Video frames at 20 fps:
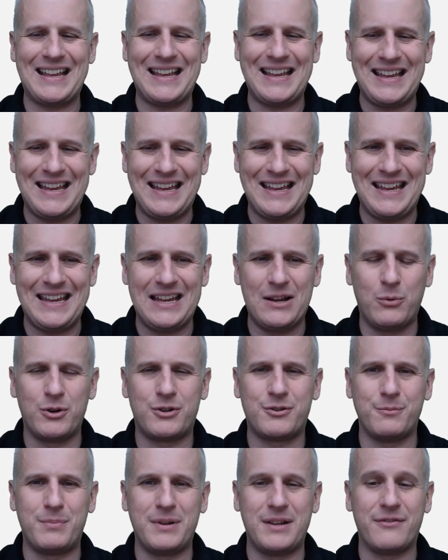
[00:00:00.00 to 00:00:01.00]
E,
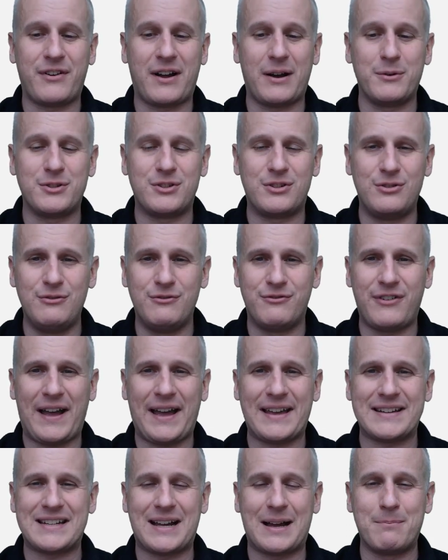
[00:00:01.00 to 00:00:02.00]
which would be if I was too
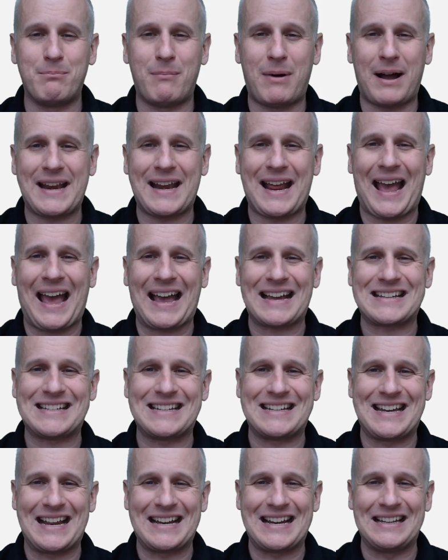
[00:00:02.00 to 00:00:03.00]
fast, I might
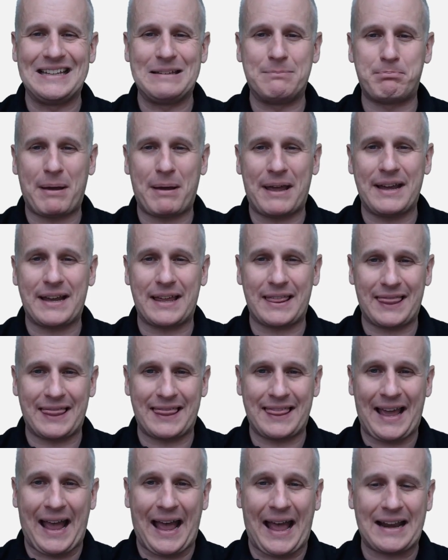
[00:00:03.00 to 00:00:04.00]
accidentally pick
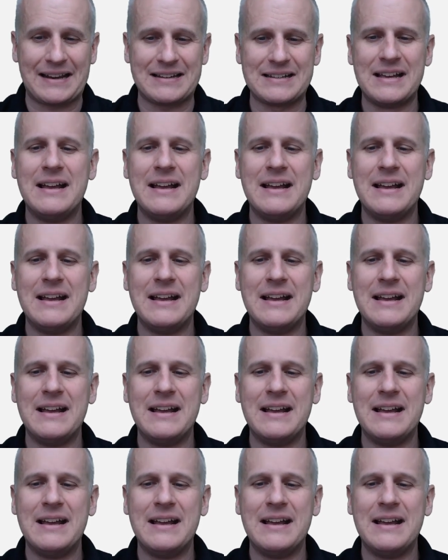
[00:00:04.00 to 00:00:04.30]
that.